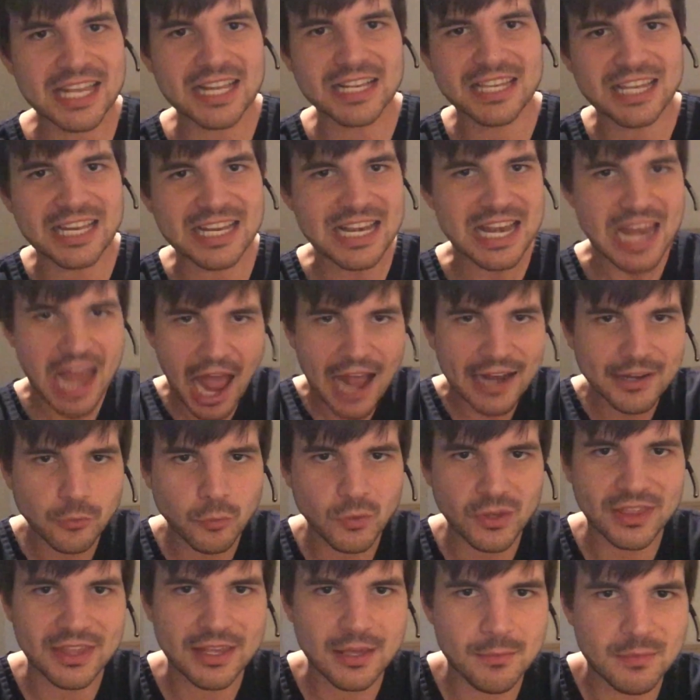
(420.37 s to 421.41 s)
can connect
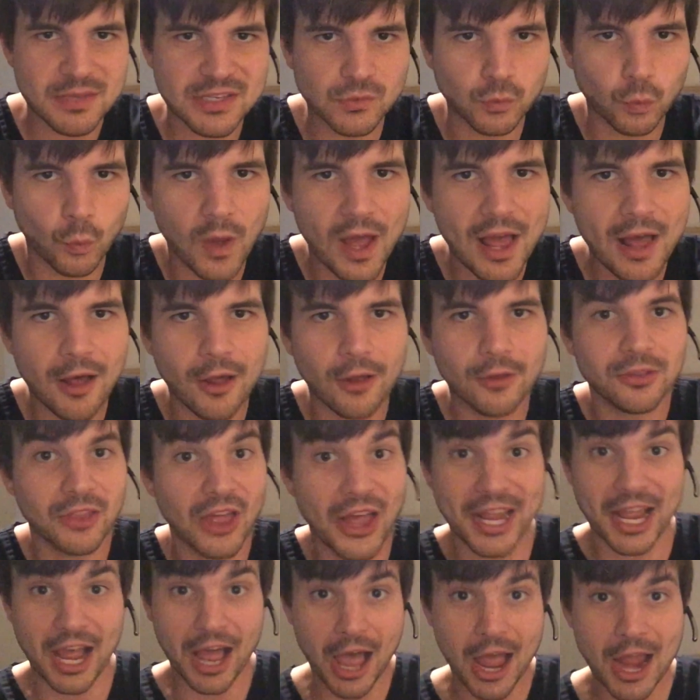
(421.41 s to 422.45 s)
with him as well,
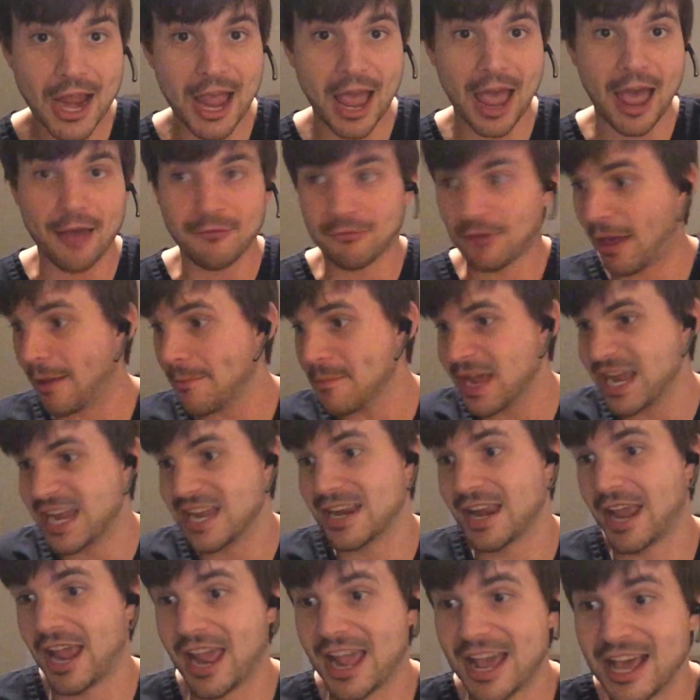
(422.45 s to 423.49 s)
like I have. I
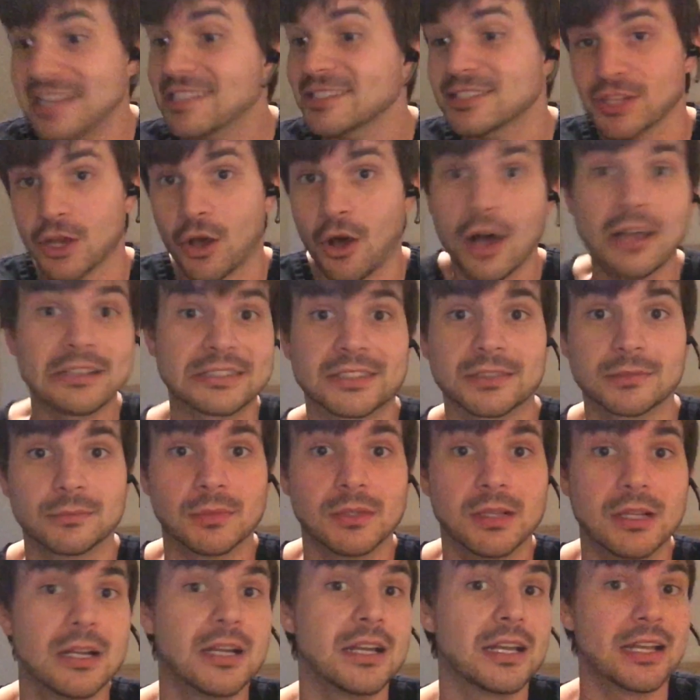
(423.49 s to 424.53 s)
mean, it's awesome.
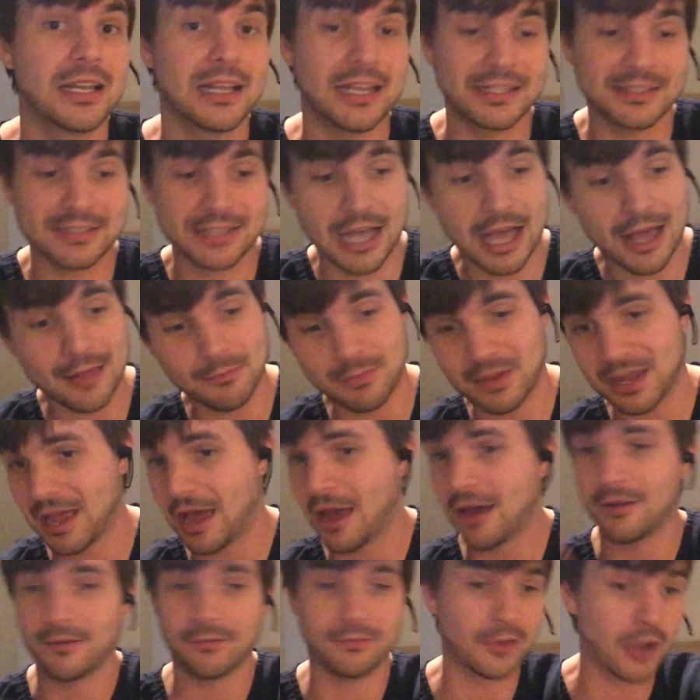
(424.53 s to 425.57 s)
It's gotten me
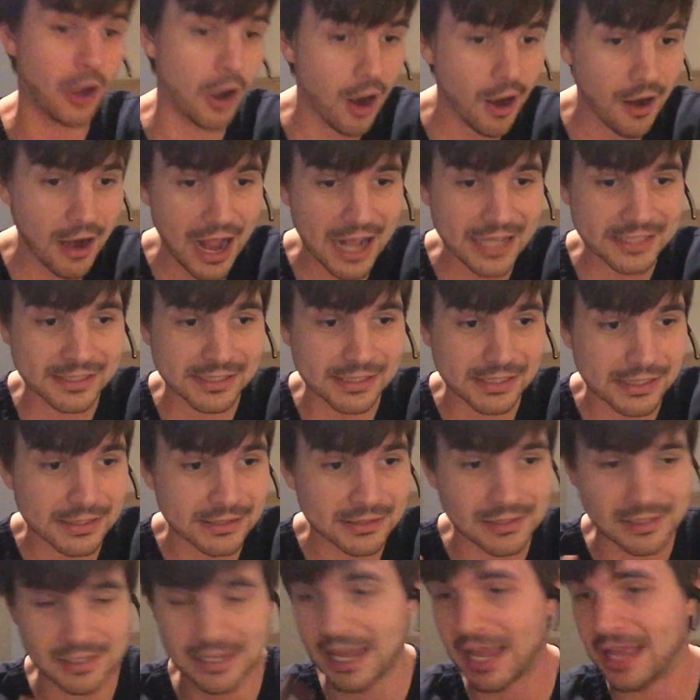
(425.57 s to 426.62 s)
out of car
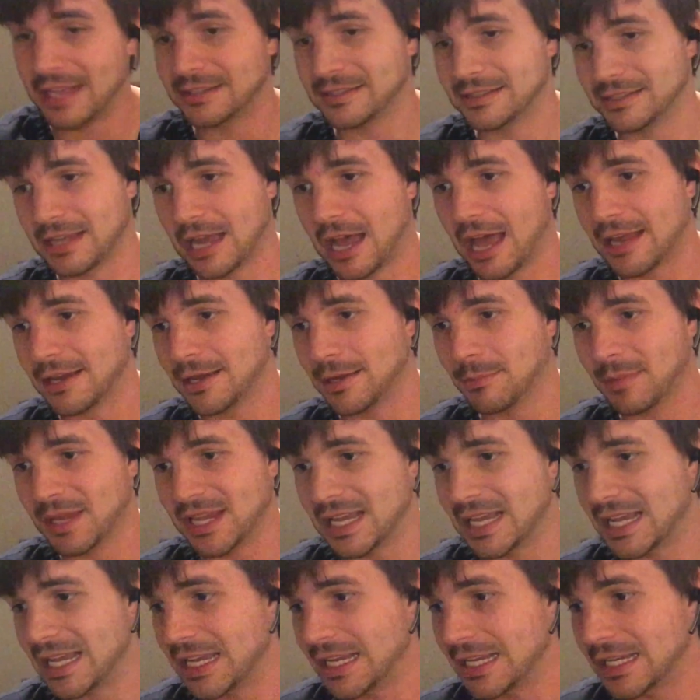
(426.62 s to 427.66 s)
accidents. It's gotten
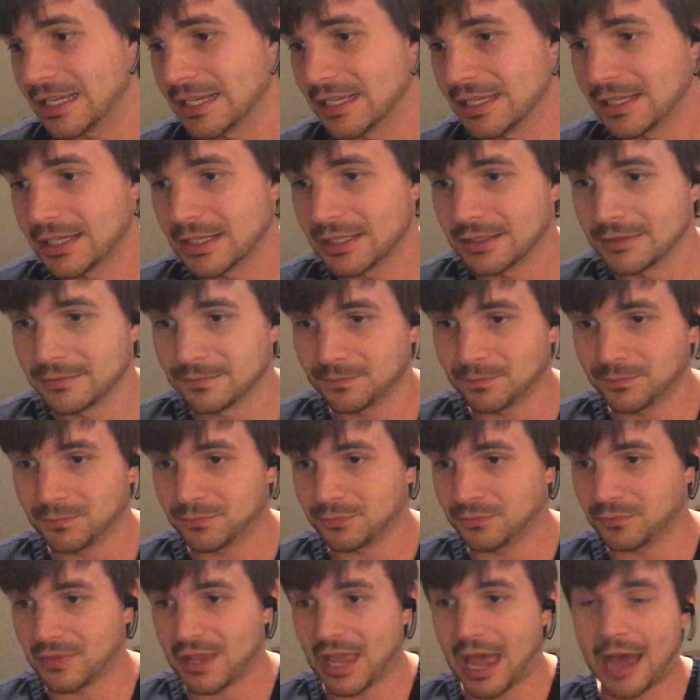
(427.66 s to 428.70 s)
me
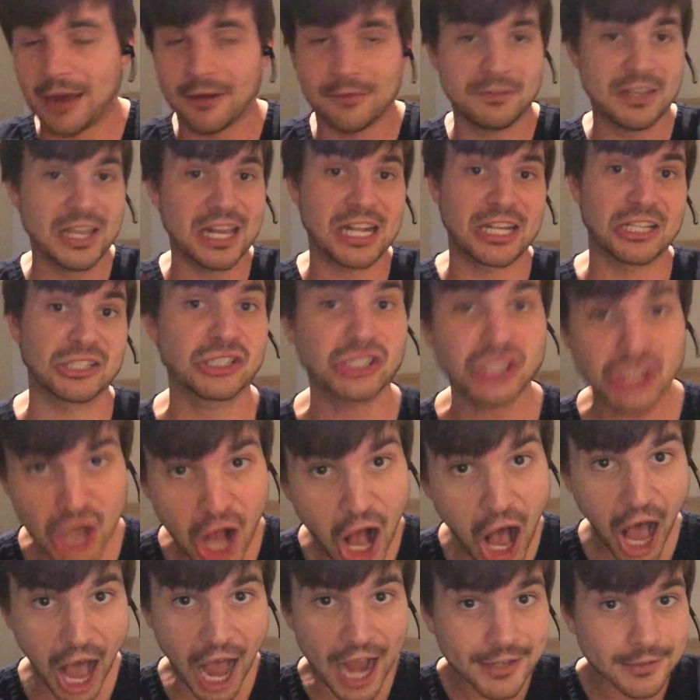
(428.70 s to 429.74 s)
out of getting
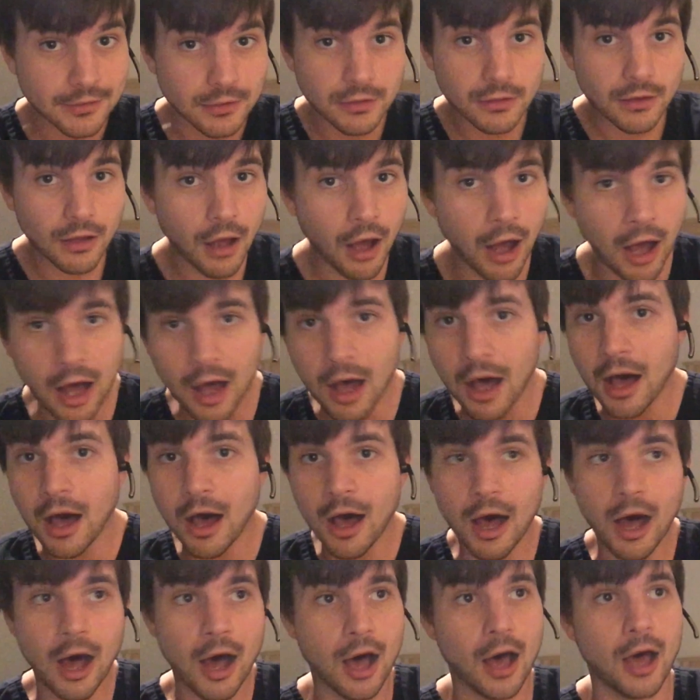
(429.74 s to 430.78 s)
shot.
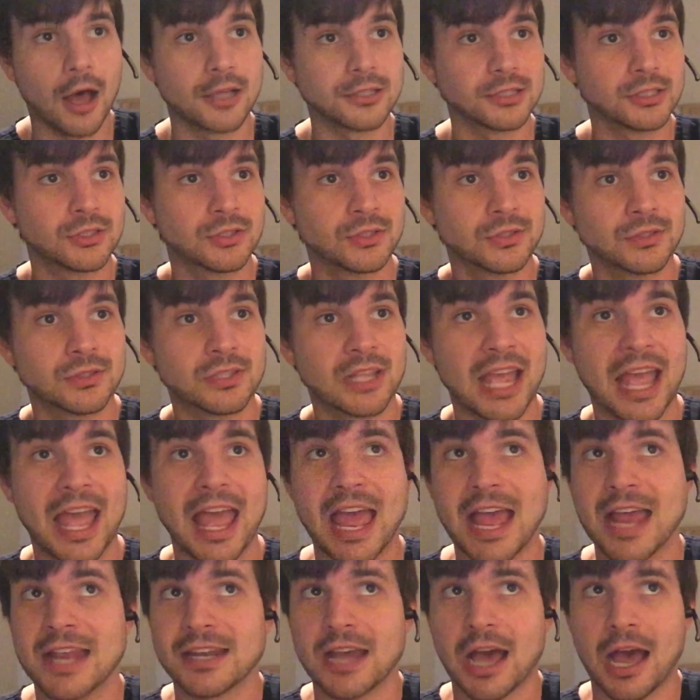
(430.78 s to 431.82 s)

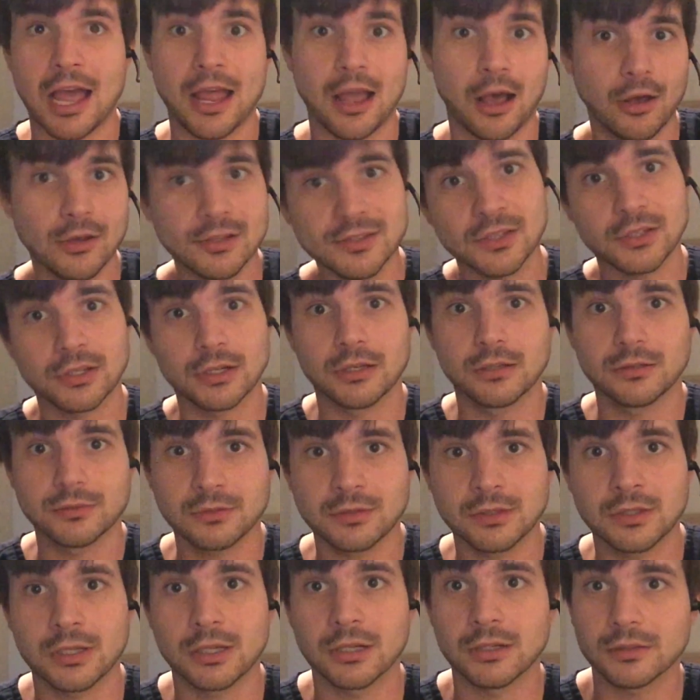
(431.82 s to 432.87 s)
And I also,
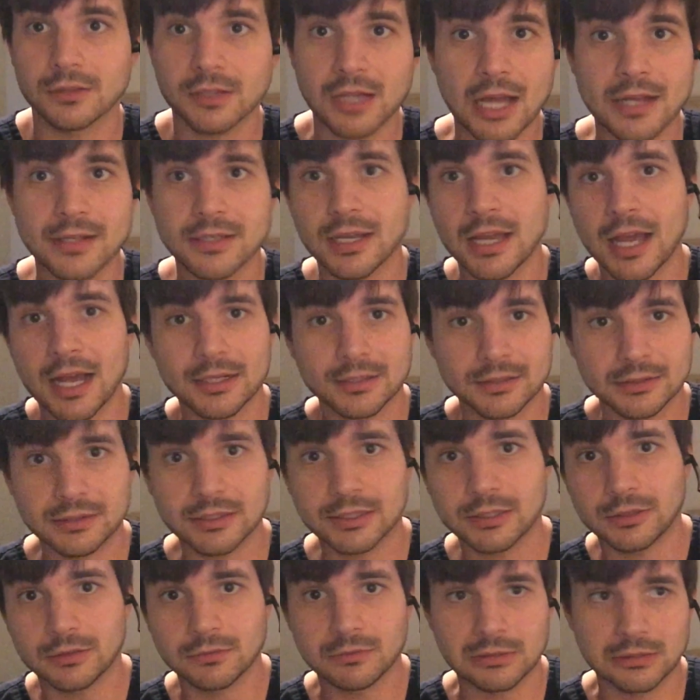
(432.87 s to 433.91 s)
you know, got to act a
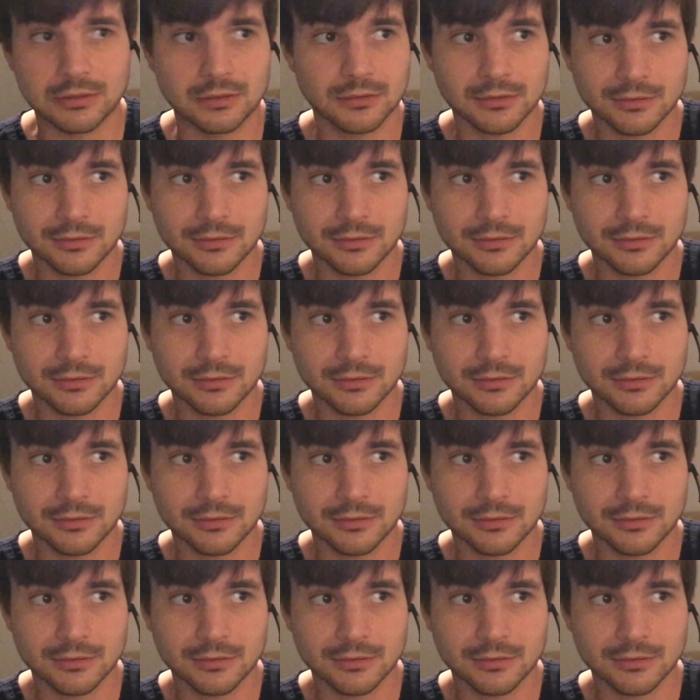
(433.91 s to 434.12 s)
little